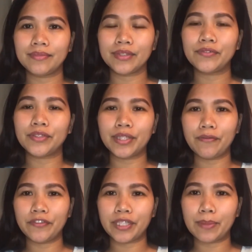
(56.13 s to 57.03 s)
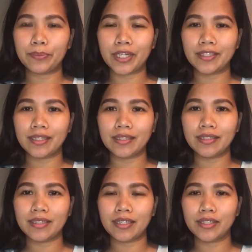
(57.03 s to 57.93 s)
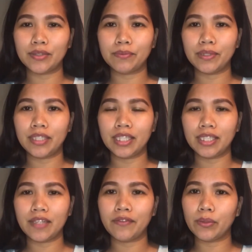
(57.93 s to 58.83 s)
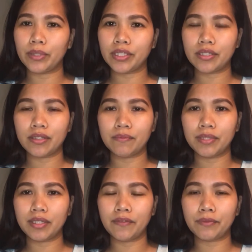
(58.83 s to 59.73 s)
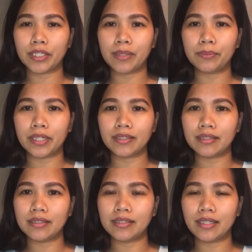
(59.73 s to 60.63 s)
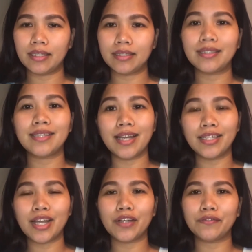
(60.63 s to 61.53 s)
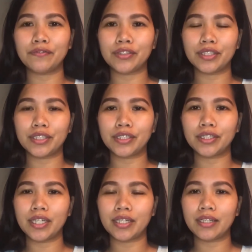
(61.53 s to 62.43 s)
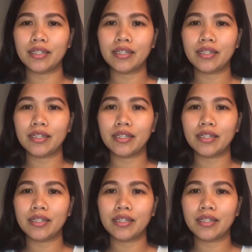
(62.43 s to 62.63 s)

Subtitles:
For referral process, to begin the evaluation of the referral process is done after the